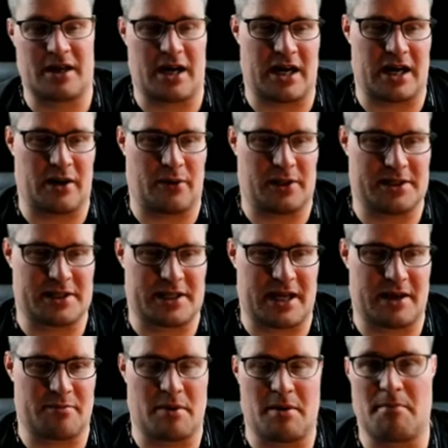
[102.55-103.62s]
I will
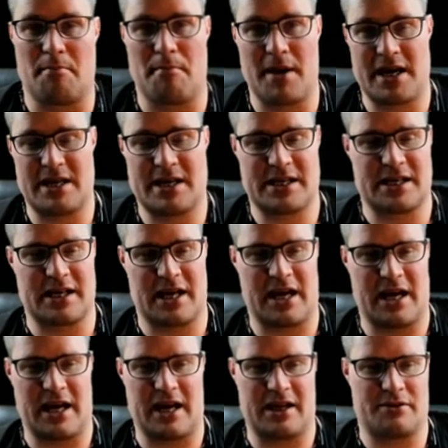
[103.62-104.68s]
type make
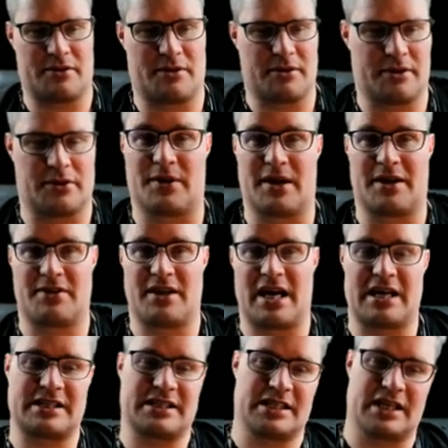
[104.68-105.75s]
and run
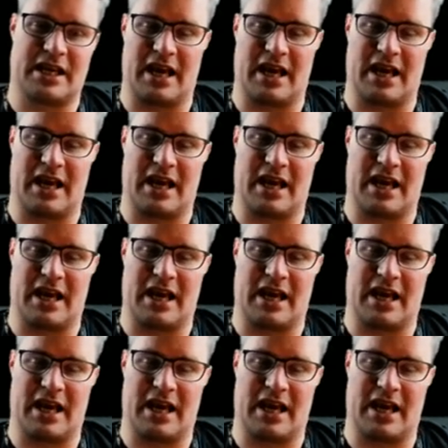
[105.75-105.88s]
that,